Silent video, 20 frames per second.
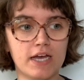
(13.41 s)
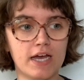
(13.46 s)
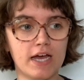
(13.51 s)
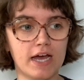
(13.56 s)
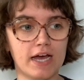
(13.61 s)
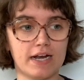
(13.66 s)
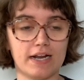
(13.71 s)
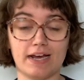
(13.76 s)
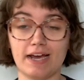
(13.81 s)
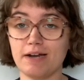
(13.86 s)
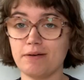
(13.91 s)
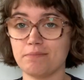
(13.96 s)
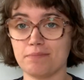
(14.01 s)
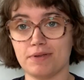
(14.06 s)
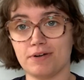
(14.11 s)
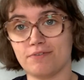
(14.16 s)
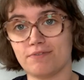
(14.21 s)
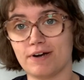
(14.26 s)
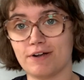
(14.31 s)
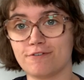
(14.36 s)
and I hadn't
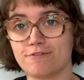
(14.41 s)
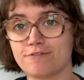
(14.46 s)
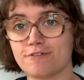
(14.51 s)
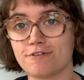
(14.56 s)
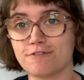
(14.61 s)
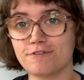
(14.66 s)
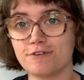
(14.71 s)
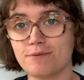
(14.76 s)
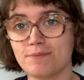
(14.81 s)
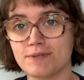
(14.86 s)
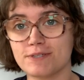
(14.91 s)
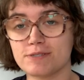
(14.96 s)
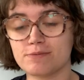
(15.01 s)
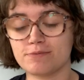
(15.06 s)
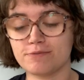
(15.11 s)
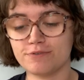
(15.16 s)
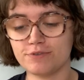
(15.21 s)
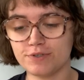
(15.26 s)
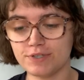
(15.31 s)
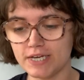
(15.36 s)
been around for a few months
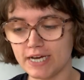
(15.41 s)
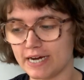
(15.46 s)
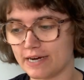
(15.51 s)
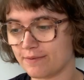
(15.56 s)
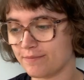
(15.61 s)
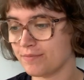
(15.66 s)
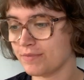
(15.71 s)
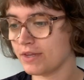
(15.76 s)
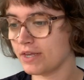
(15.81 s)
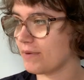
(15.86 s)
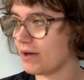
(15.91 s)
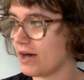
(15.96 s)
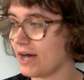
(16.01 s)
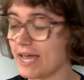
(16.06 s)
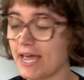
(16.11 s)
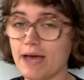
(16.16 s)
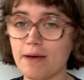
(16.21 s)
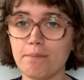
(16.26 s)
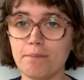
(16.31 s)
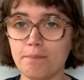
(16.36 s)
before that. I
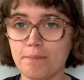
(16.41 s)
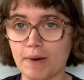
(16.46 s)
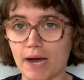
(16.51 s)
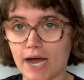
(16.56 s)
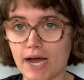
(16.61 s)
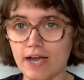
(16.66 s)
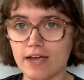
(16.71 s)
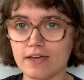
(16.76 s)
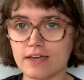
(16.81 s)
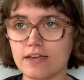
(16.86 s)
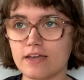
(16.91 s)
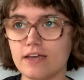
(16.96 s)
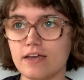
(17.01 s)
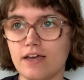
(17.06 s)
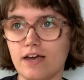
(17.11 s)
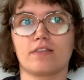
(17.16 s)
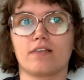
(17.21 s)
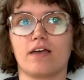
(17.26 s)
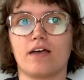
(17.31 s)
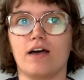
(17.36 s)
am back.
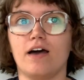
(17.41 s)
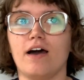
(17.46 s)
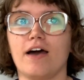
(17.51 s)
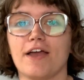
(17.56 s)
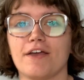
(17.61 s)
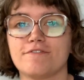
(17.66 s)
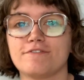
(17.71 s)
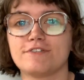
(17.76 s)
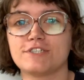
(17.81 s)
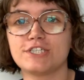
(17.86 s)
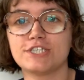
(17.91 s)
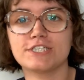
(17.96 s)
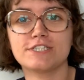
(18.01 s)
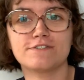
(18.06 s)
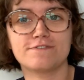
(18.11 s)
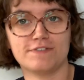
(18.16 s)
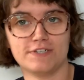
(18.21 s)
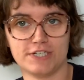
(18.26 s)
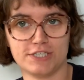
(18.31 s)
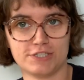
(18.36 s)
I have
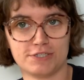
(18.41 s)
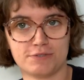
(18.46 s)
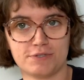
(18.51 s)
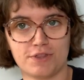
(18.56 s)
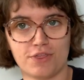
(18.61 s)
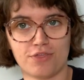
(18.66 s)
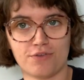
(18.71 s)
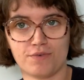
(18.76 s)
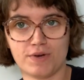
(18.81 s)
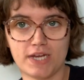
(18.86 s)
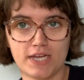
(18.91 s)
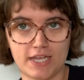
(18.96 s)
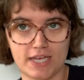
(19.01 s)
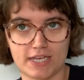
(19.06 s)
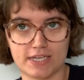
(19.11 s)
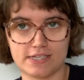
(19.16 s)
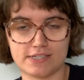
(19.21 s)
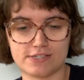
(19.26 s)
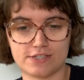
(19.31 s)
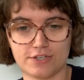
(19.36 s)
just finished three
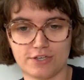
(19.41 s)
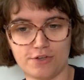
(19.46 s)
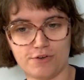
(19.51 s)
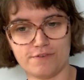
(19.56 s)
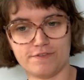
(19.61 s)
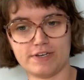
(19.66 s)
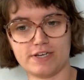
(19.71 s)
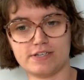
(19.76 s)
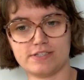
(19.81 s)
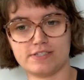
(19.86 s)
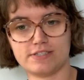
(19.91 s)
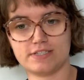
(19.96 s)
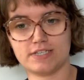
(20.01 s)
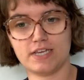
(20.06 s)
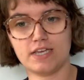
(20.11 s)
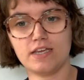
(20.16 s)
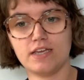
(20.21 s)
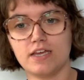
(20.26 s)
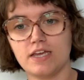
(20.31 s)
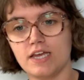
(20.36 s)
years at
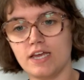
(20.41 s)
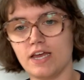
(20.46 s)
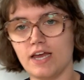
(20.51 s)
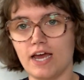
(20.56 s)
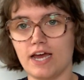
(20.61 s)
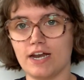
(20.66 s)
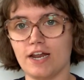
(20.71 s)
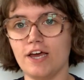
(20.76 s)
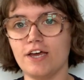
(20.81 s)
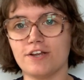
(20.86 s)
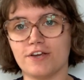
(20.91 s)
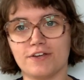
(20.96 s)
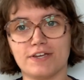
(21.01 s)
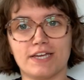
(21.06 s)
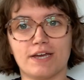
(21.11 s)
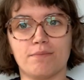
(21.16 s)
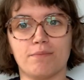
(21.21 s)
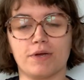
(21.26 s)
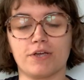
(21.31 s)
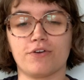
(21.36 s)
university and I don't
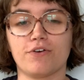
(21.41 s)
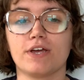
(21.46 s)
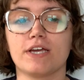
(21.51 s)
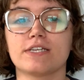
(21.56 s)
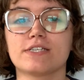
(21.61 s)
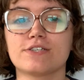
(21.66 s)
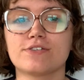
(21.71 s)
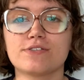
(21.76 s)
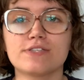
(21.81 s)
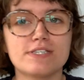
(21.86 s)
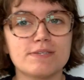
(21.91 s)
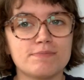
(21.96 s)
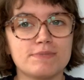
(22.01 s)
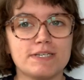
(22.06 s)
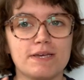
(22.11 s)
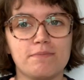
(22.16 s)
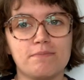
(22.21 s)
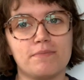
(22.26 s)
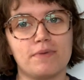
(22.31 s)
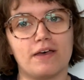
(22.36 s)
get my grade till
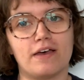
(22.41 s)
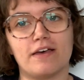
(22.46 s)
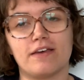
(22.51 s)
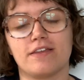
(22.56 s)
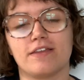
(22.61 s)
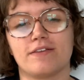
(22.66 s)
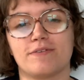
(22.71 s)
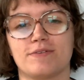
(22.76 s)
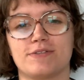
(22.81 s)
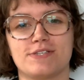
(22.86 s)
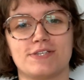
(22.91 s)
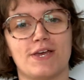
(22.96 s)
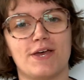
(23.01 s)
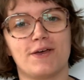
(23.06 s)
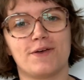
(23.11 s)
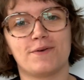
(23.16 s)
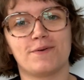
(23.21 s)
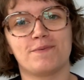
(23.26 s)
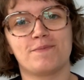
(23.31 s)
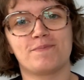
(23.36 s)
September.
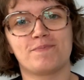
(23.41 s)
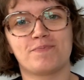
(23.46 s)
So